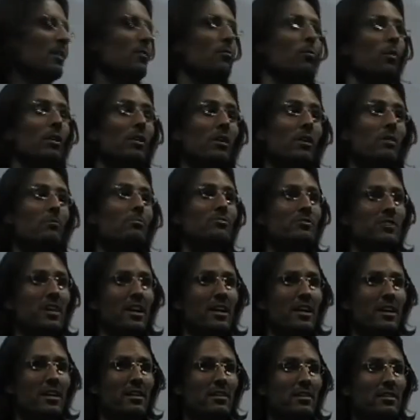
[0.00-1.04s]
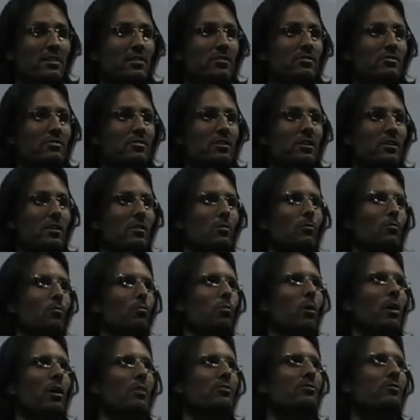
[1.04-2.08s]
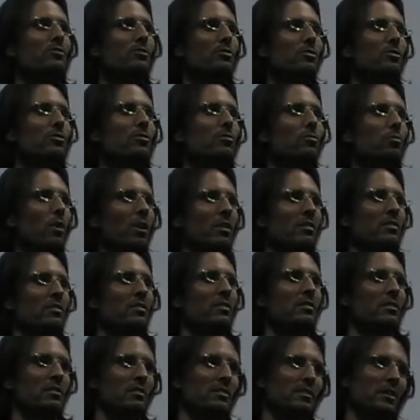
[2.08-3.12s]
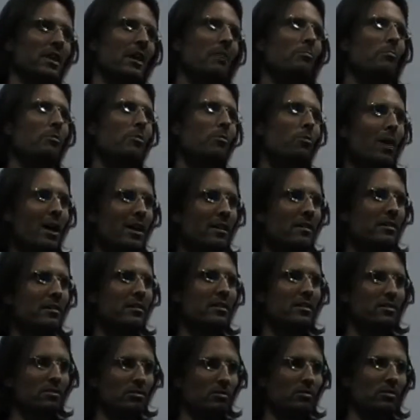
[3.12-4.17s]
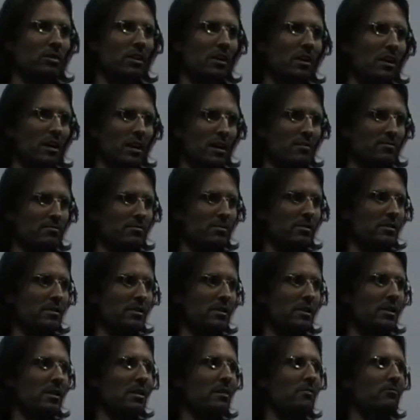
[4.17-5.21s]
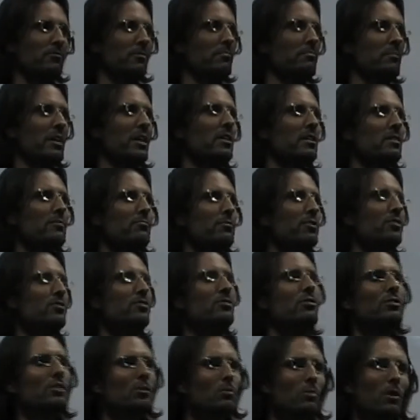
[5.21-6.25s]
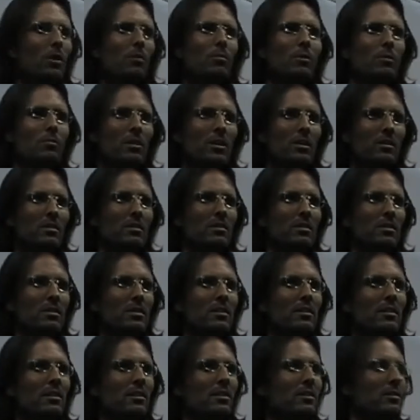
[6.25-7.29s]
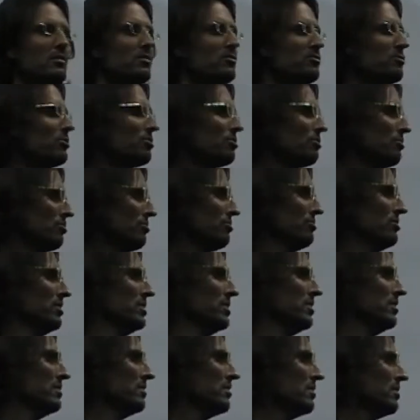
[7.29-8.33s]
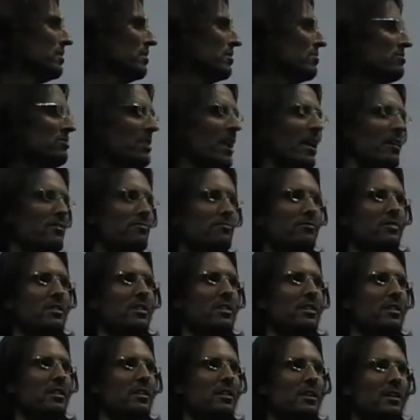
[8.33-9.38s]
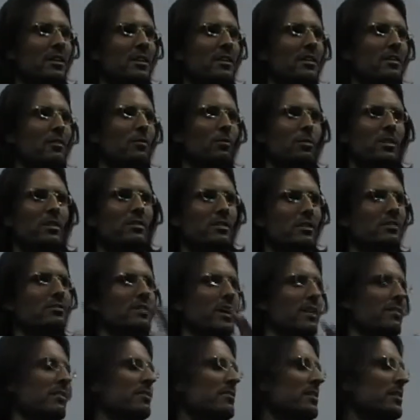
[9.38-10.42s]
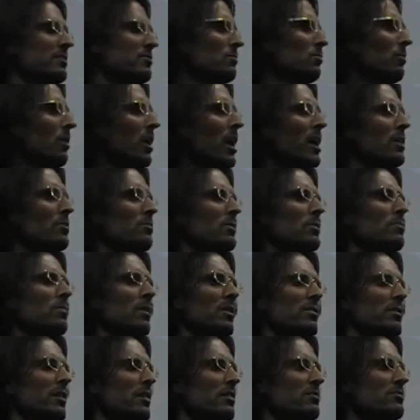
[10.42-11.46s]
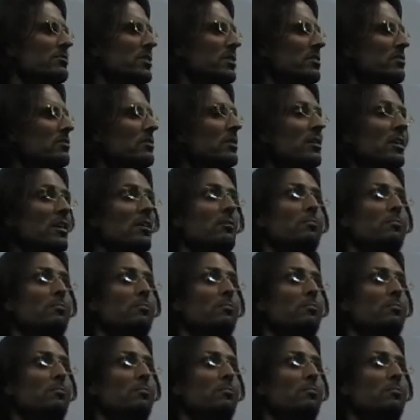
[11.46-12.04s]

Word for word: What I'm saying is, what do you want number one in your life? For many of us, you know what we want? Security, safety, all of these other things. Why do we want those things?